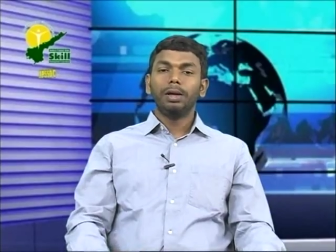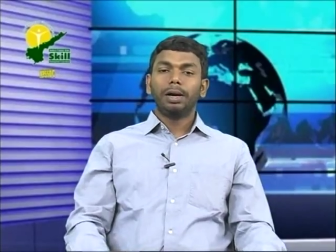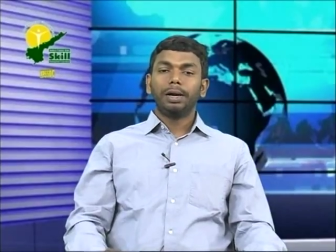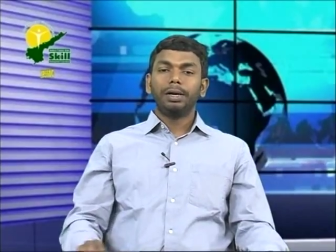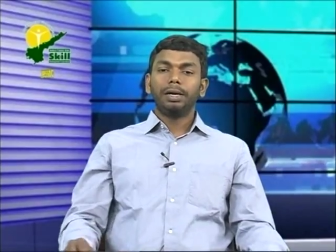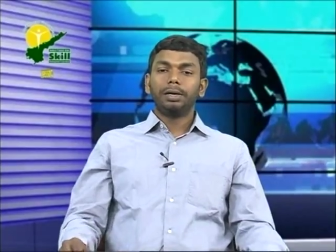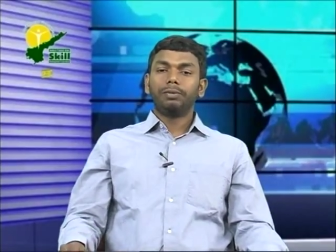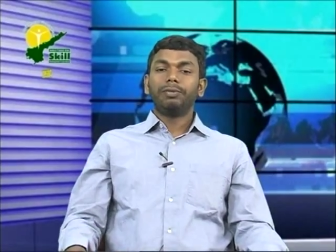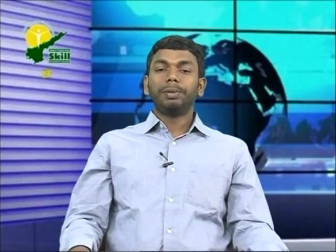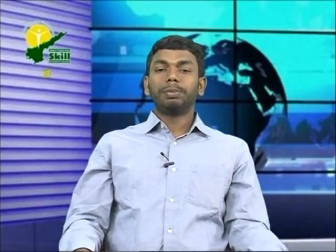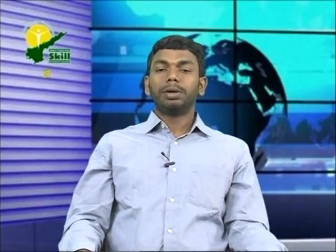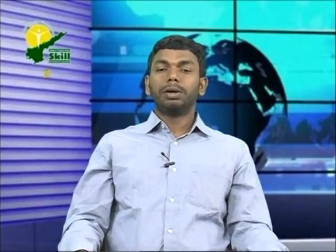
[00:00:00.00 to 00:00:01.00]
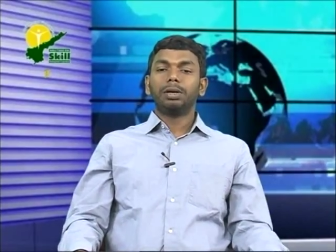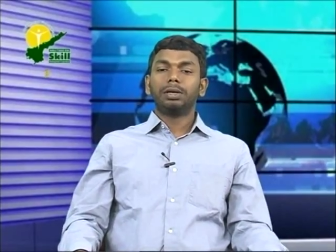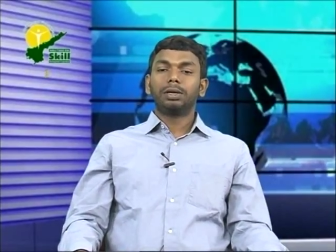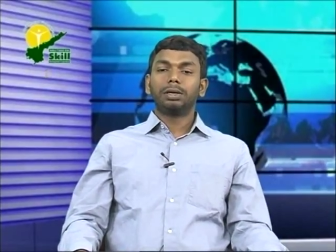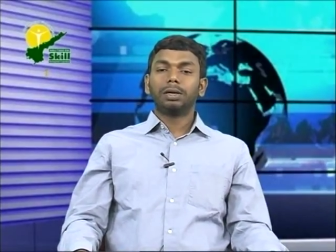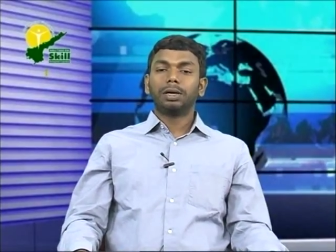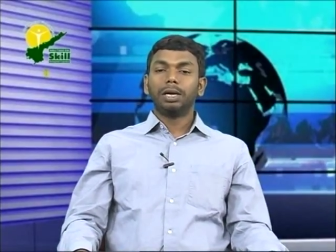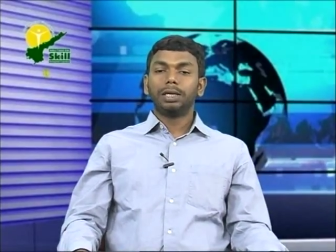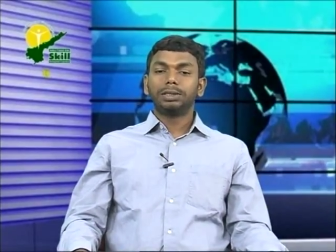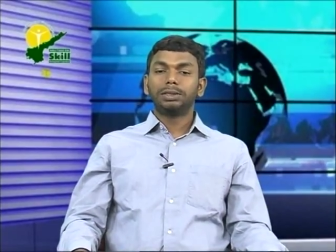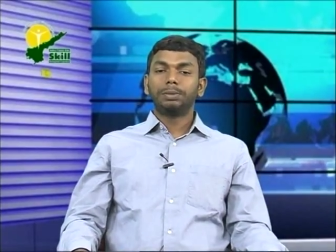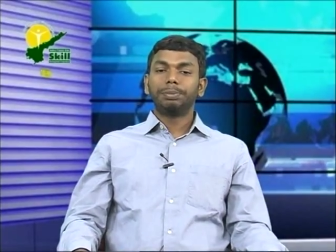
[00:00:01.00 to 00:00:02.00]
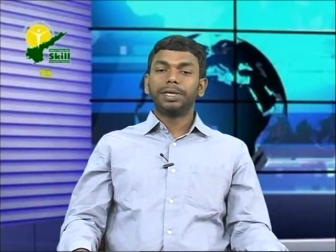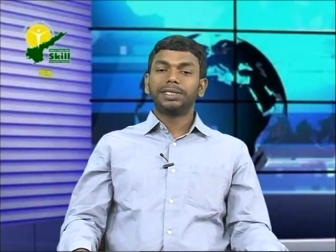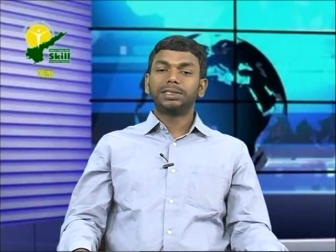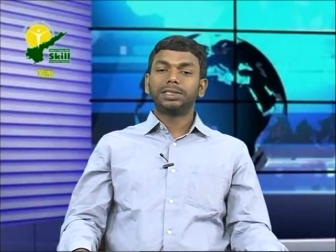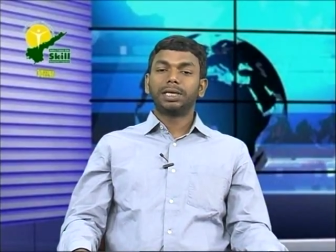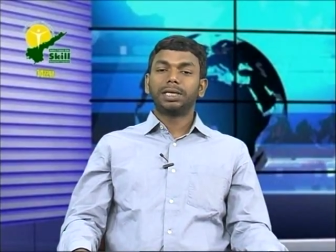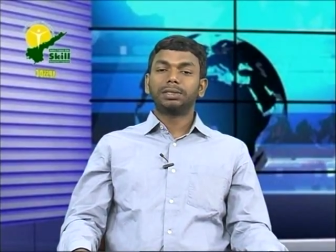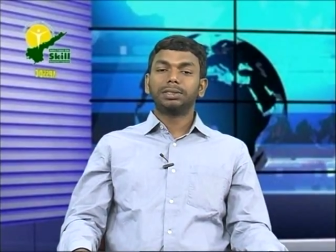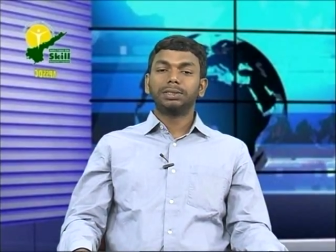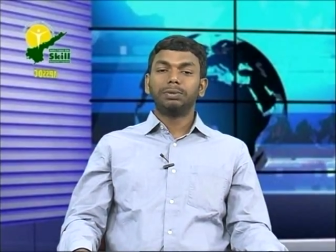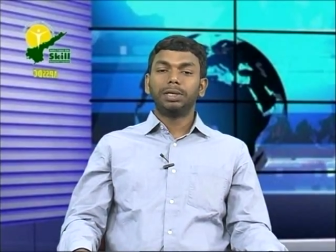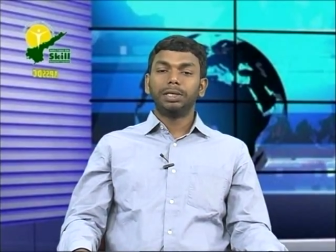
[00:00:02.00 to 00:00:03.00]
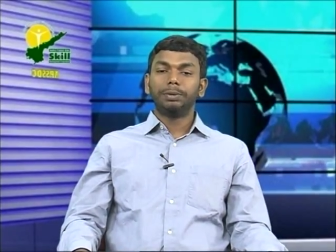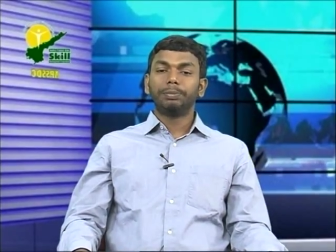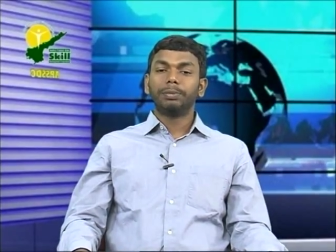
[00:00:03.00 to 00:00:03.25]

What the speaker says: And web crawler collects the pages recursively.